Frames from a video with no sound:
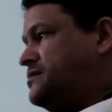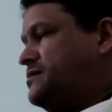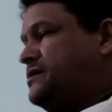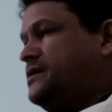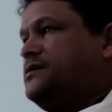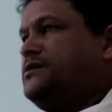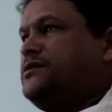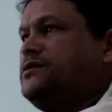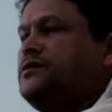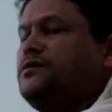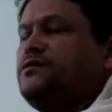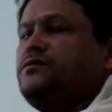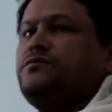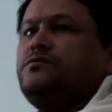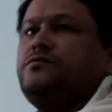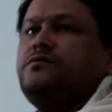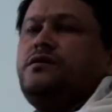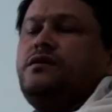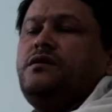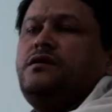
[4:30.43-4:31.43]
Right?
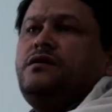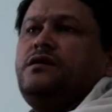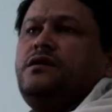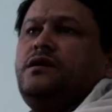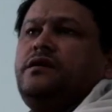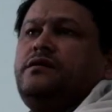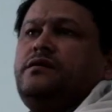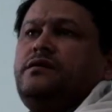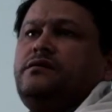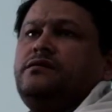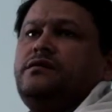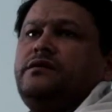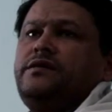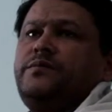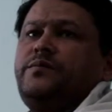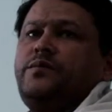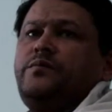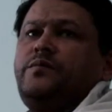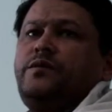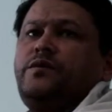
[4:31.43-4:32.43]
So I think that's
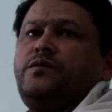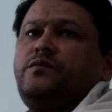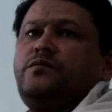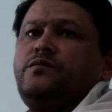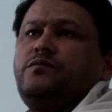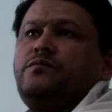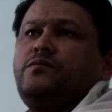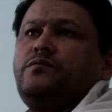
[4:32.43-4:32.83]
probably